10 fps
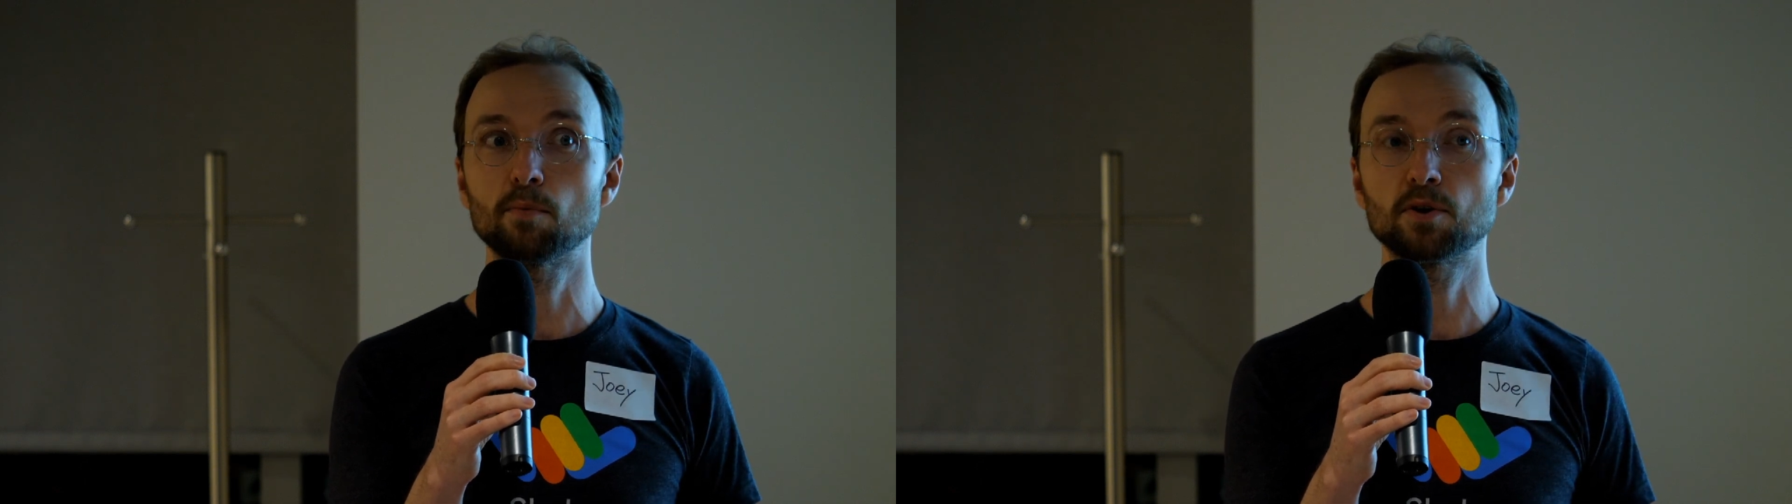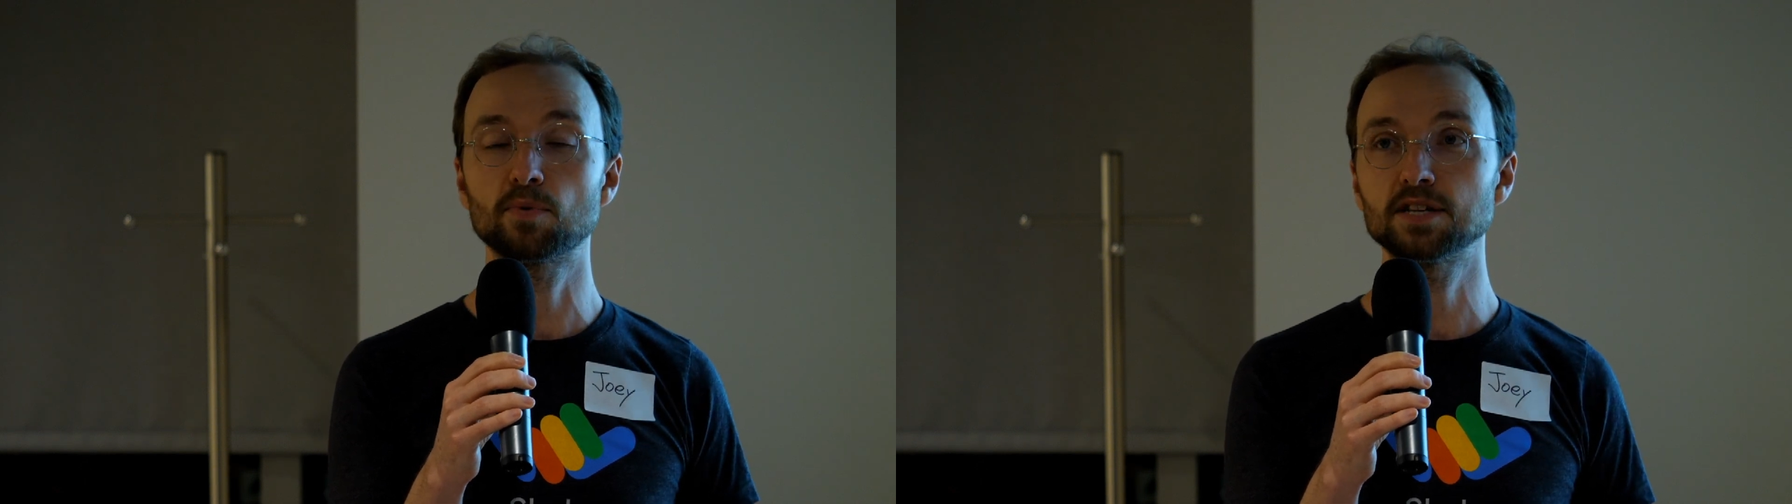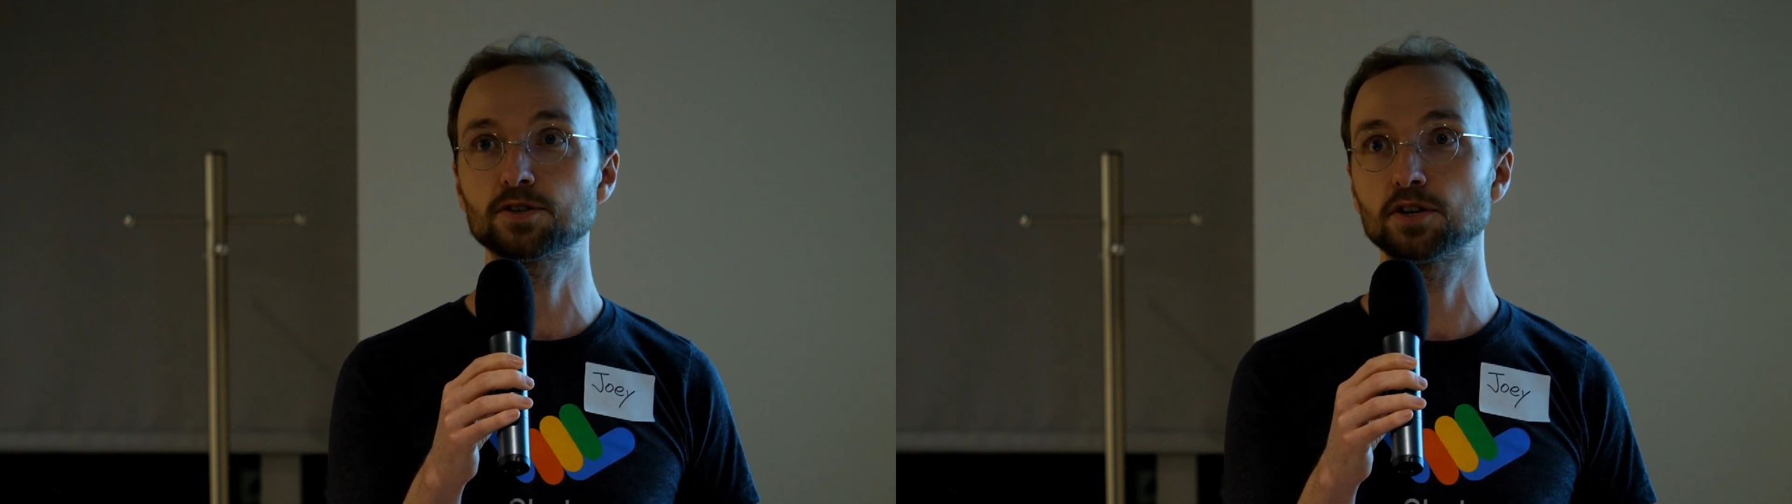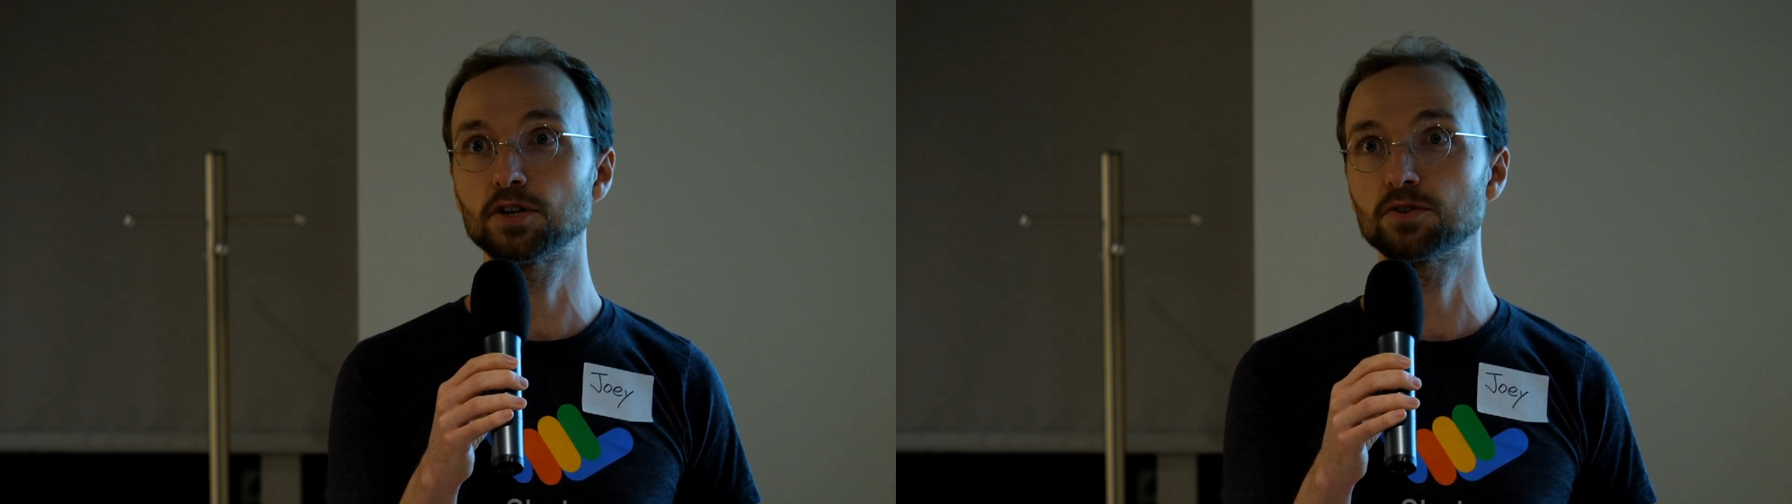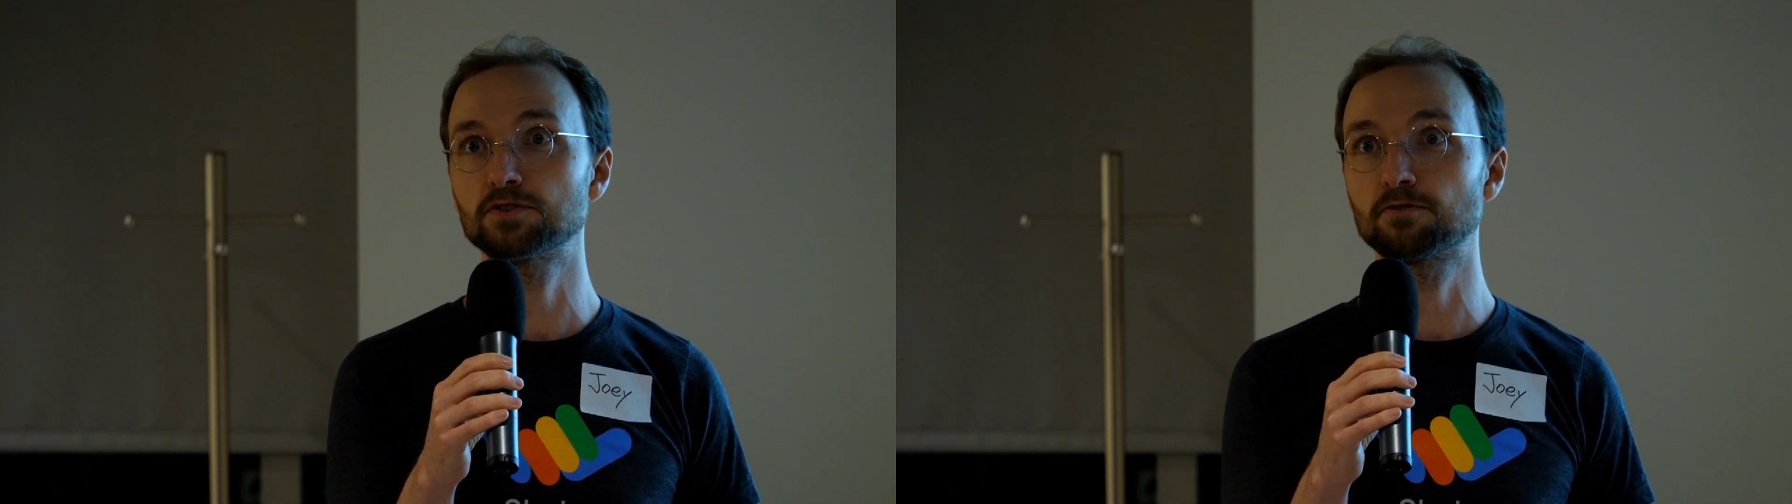bit rates are
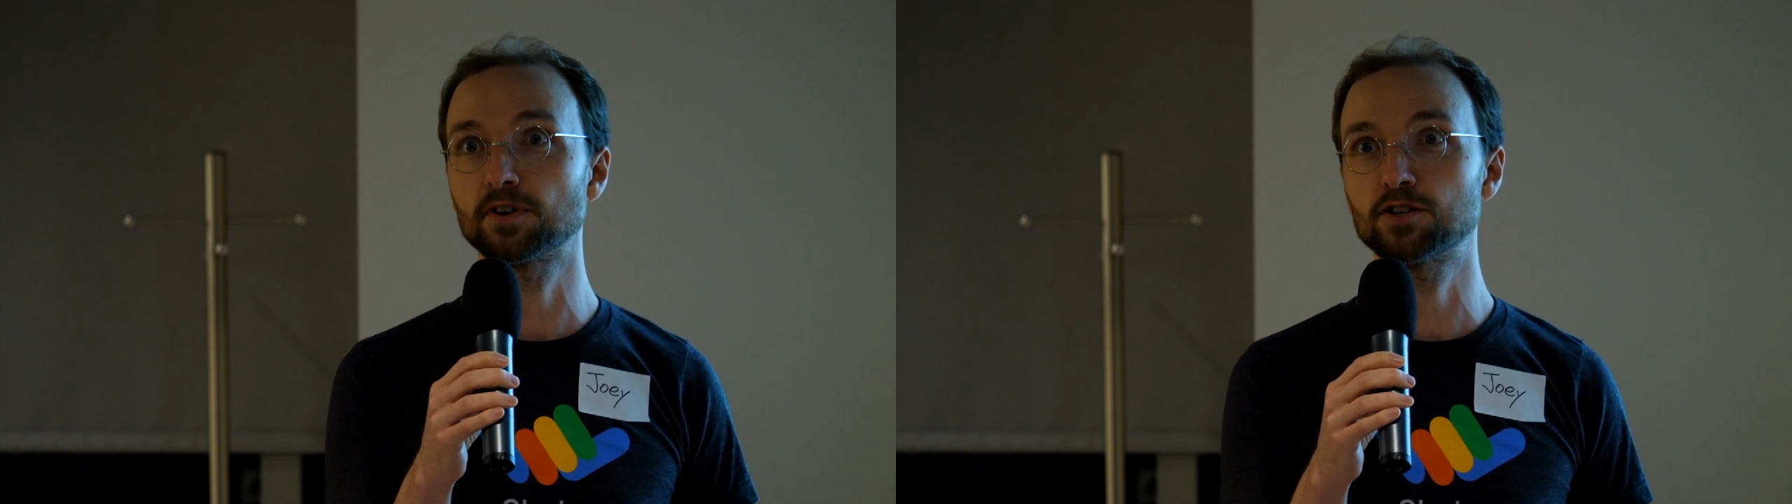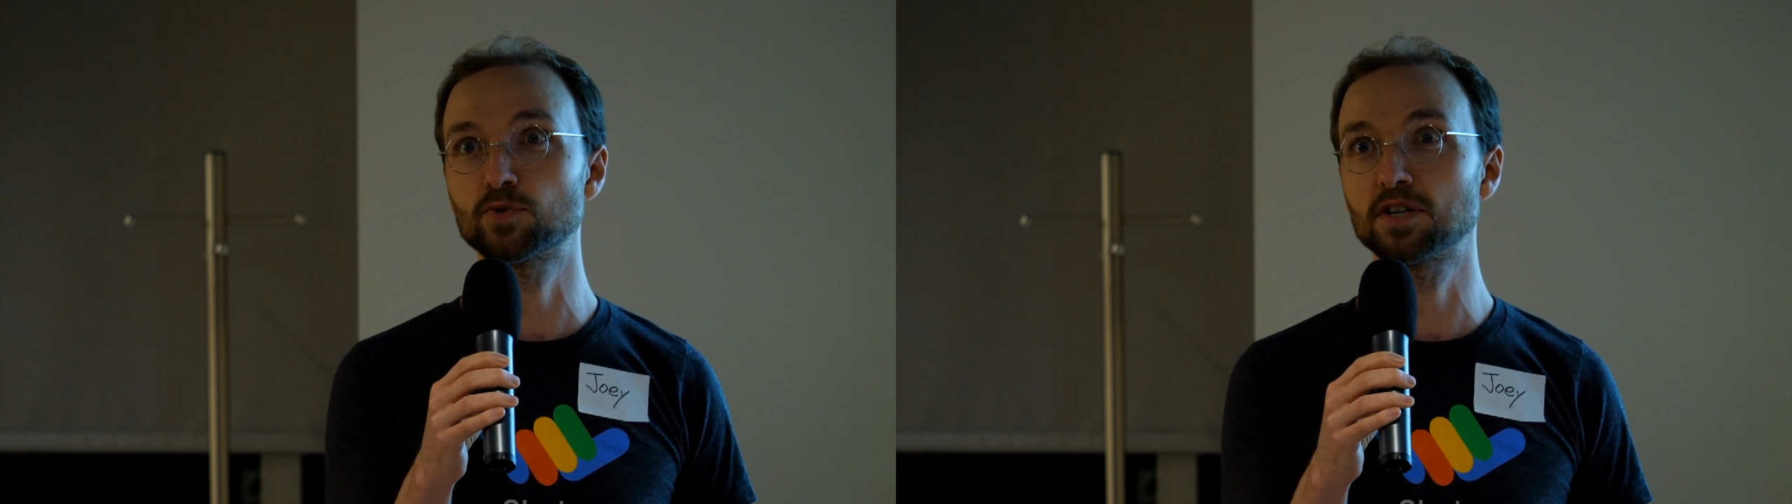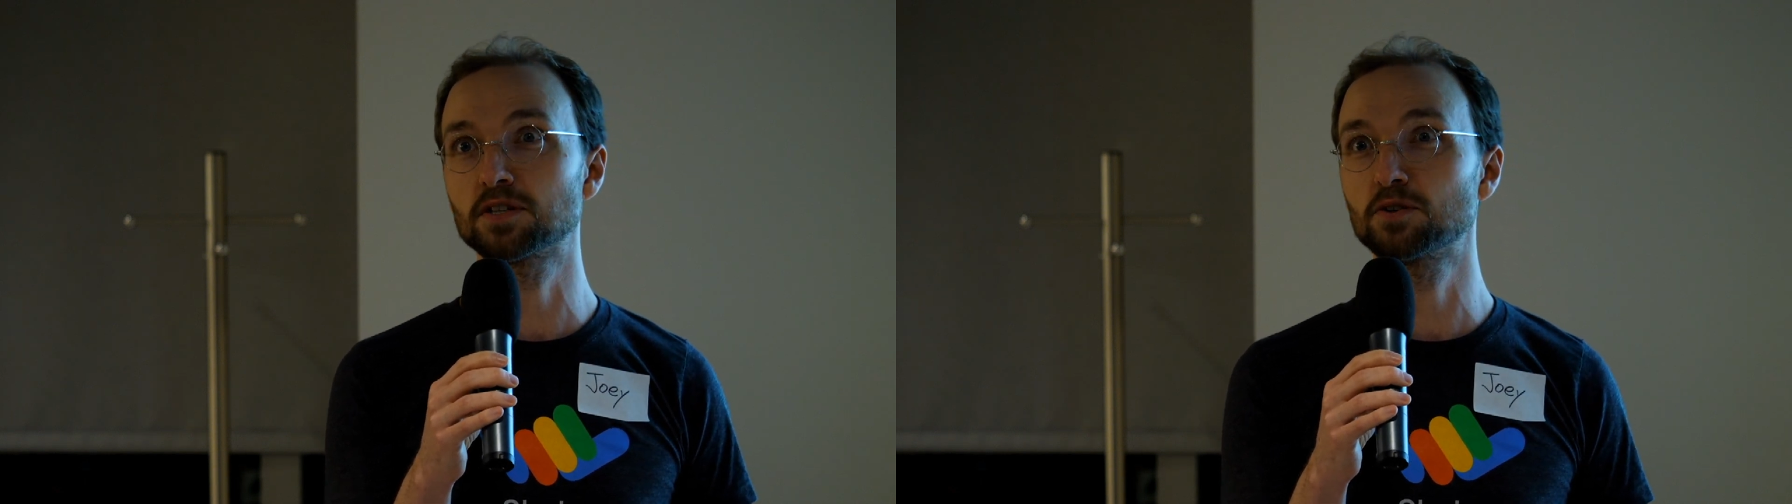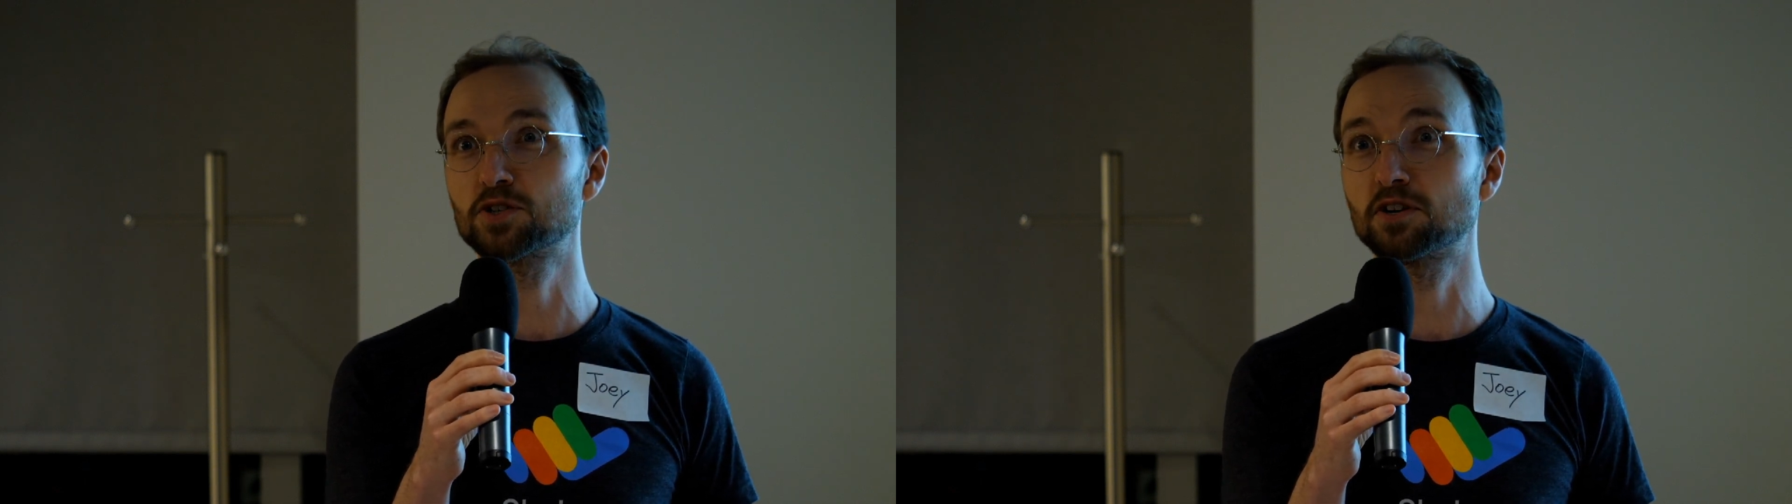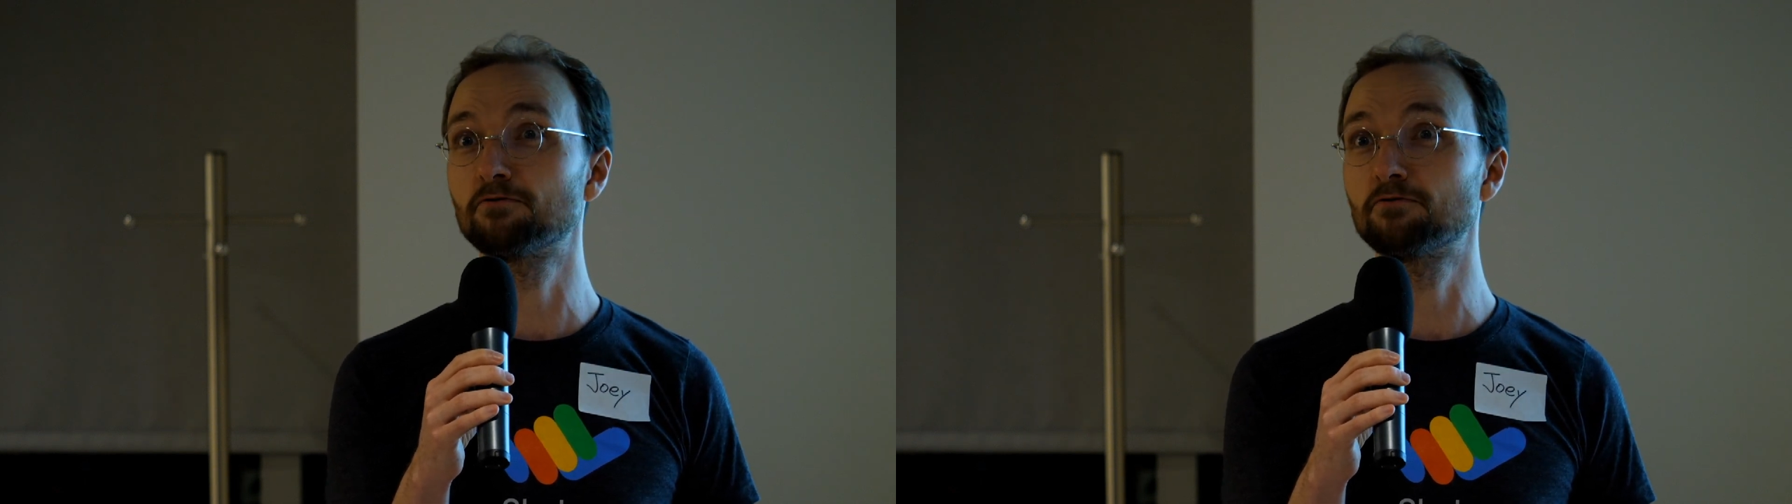used for each resolution